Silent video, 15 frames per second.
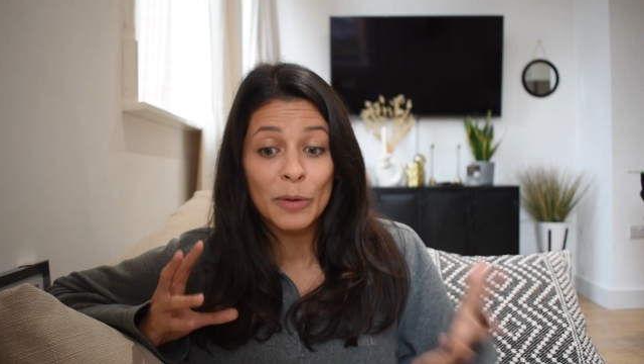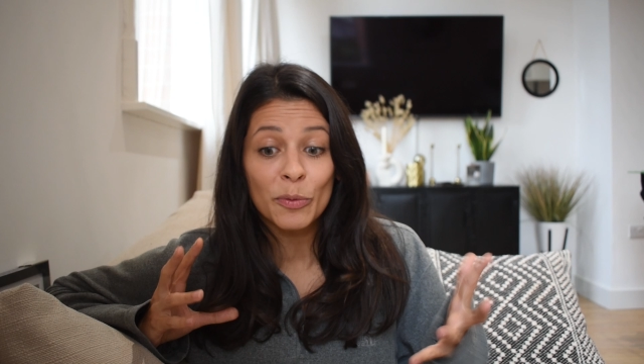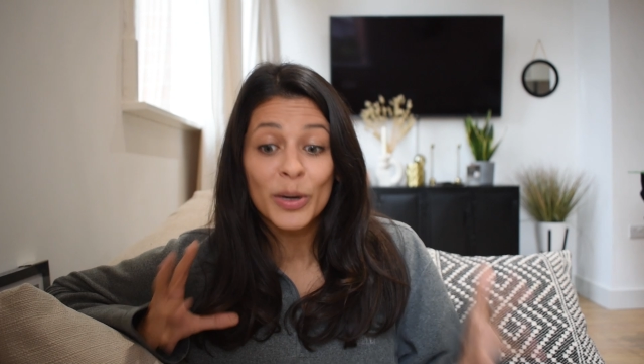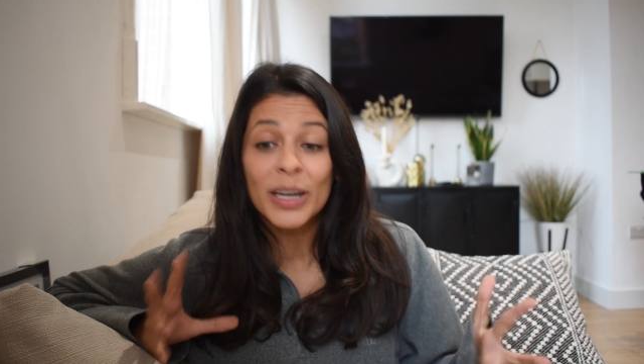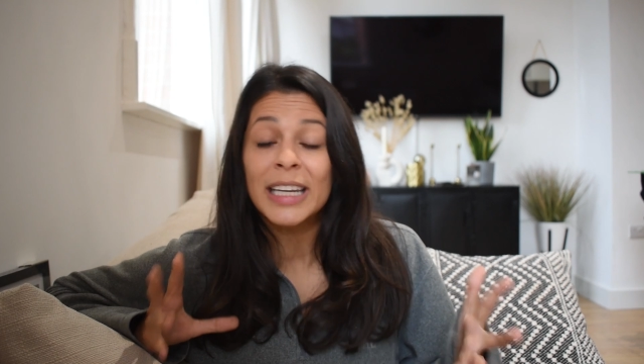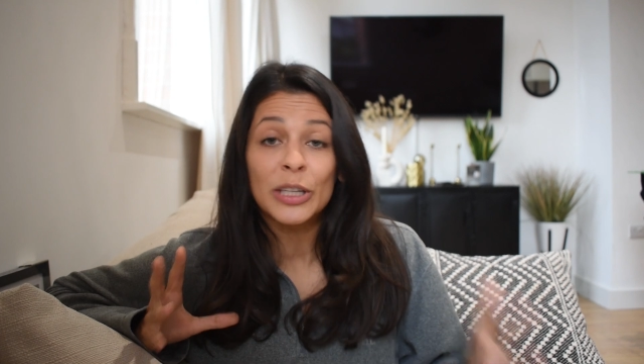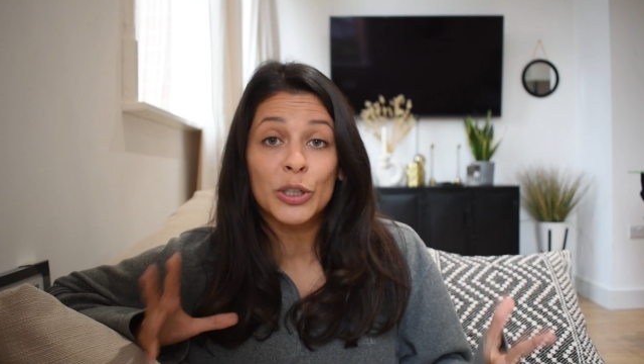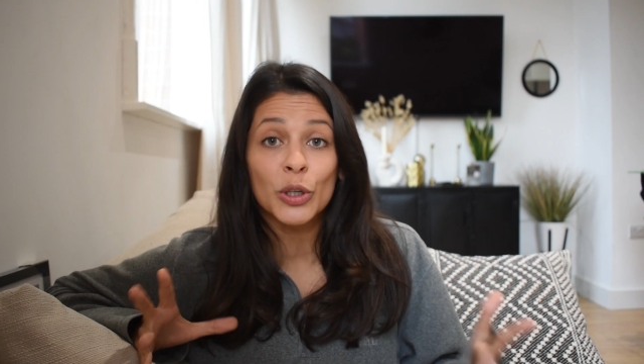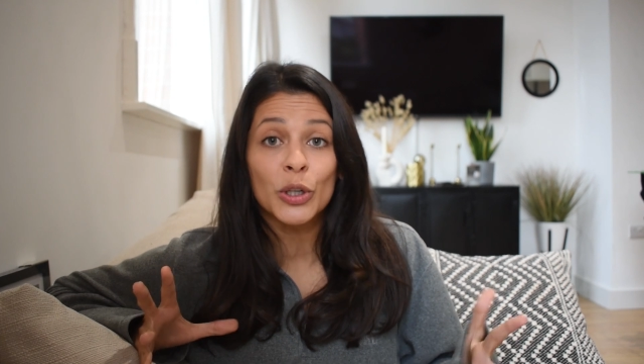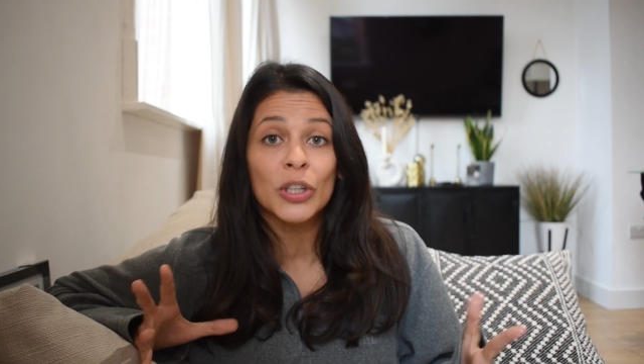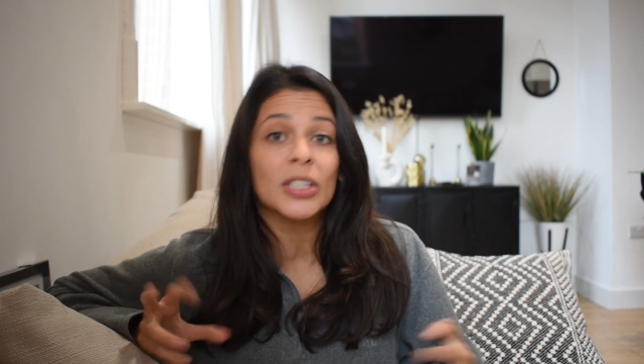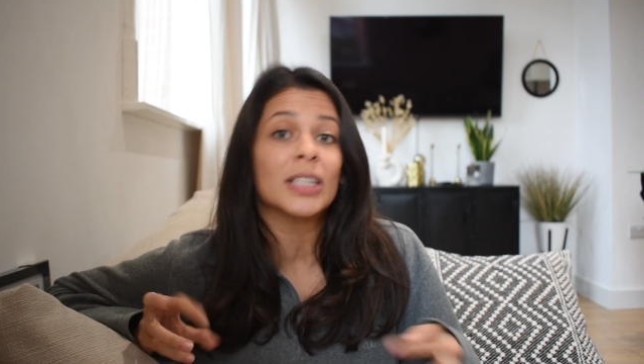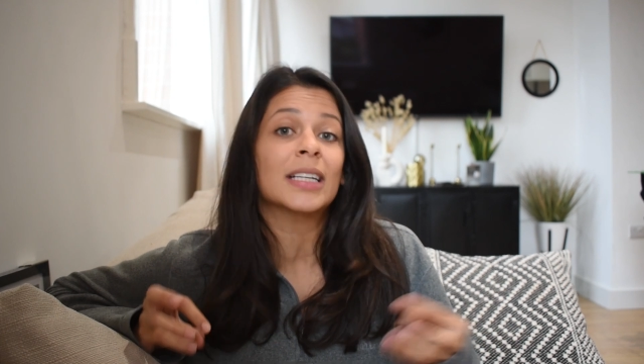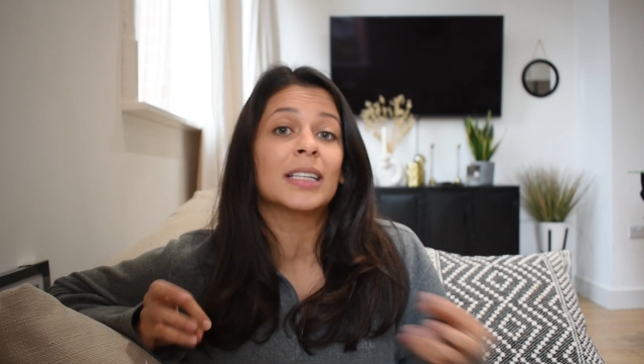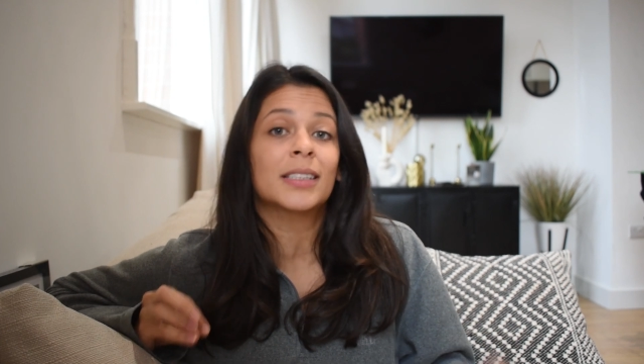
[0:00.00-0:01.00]
really
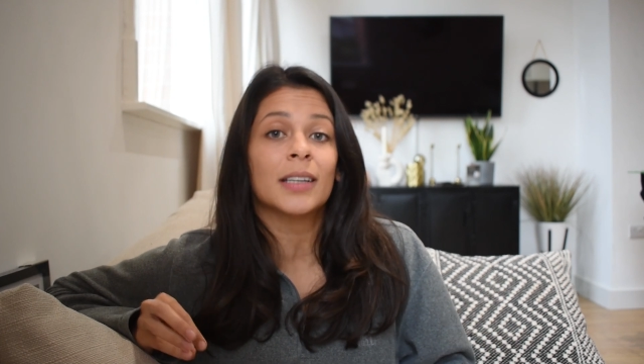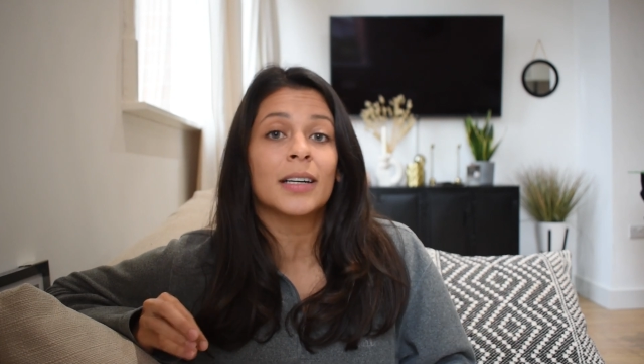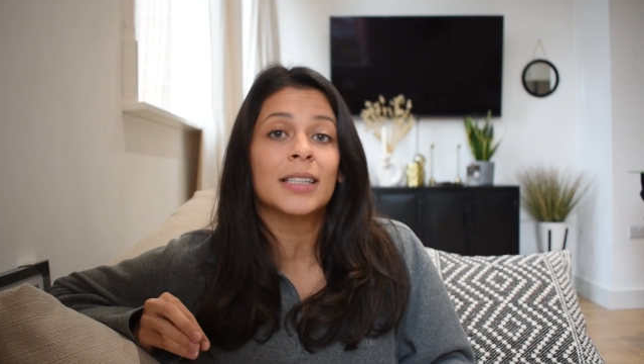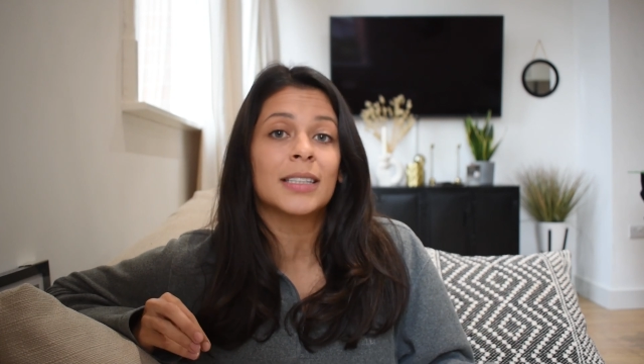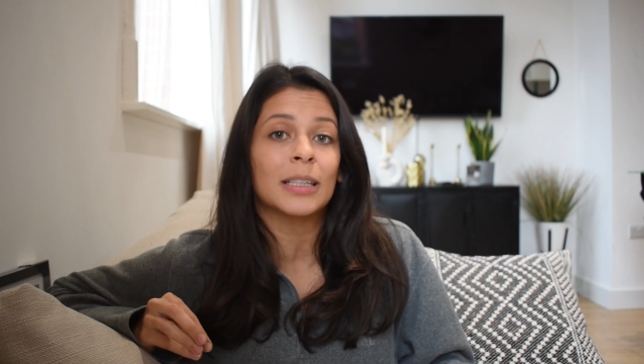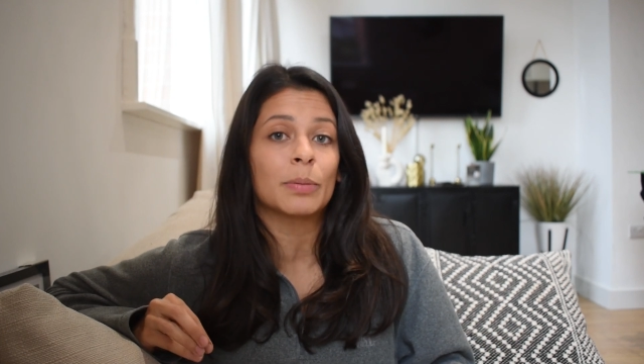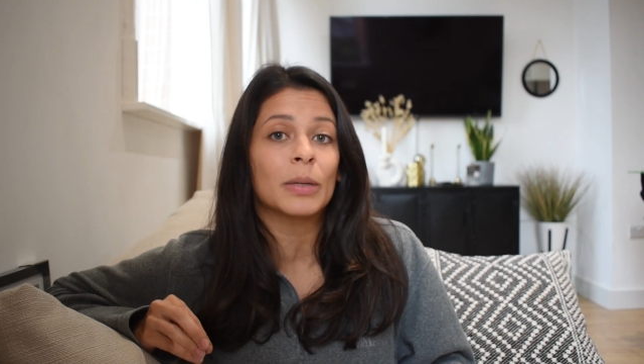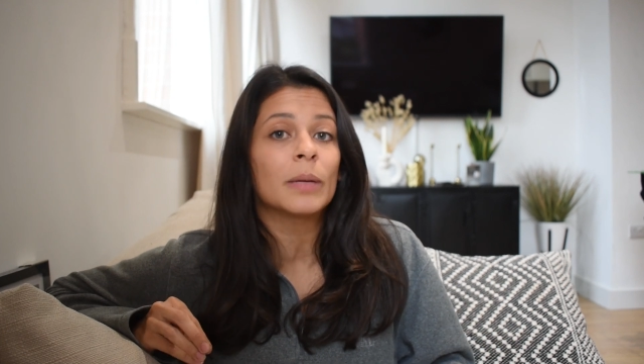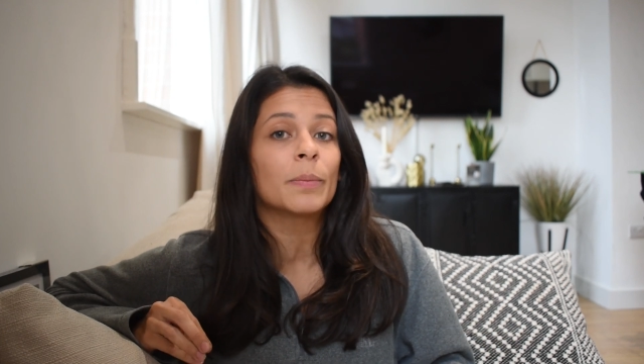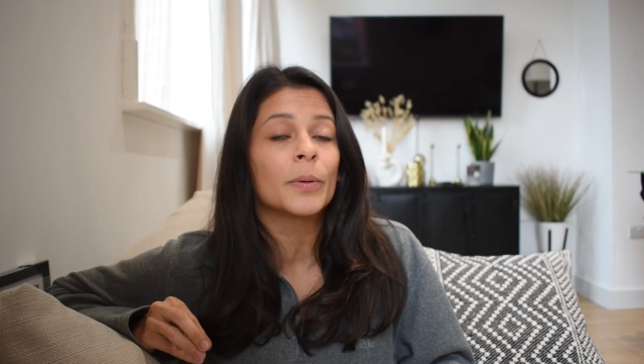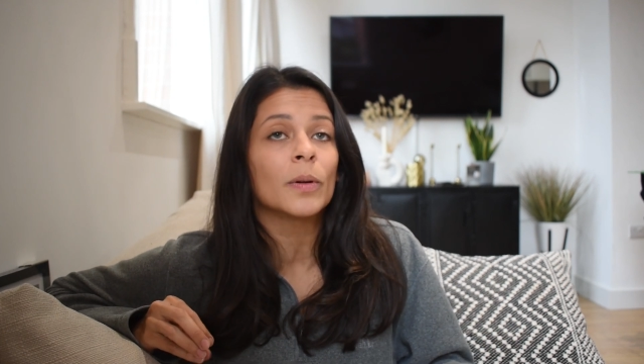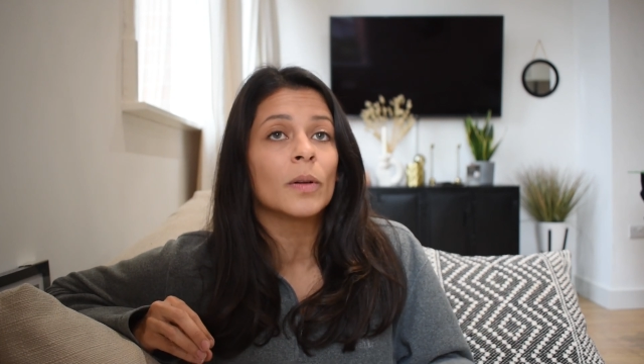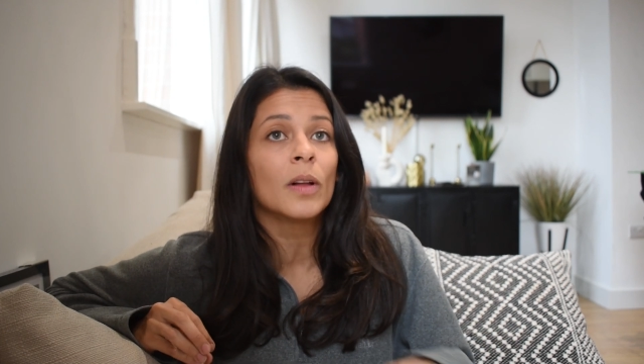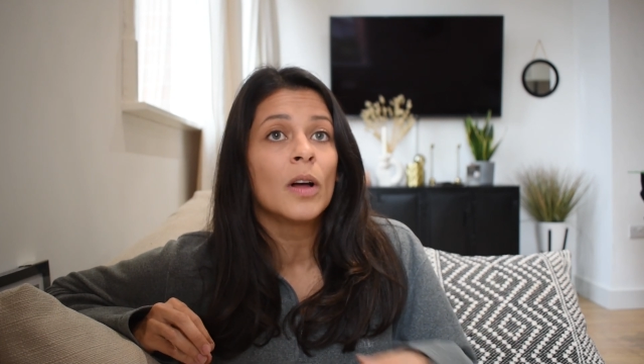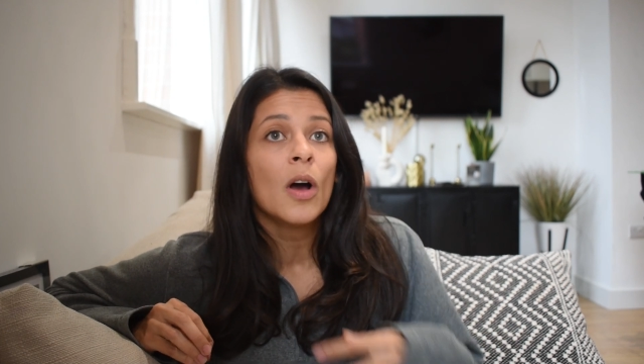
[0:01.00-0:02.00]
good and exciting
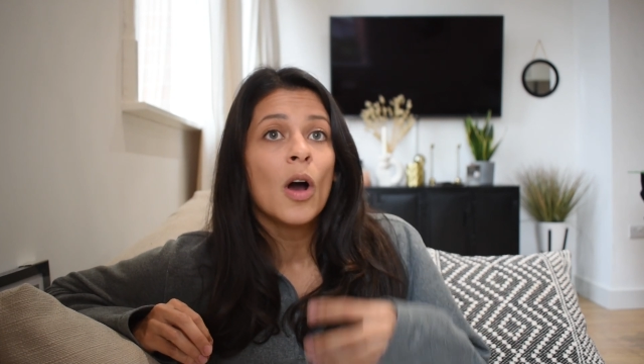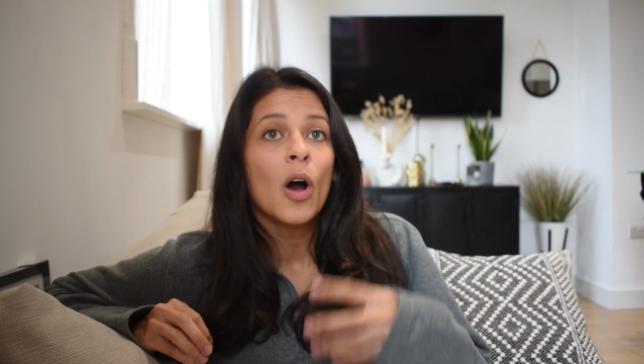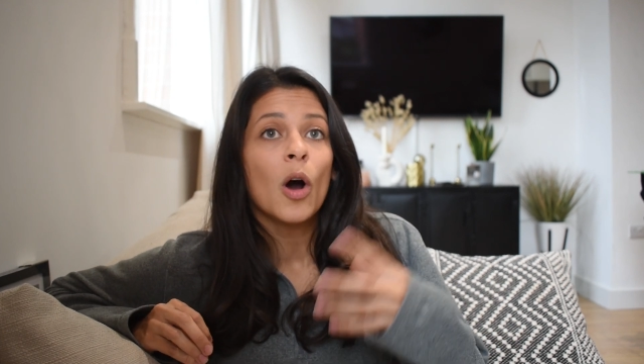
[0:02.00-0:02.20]
people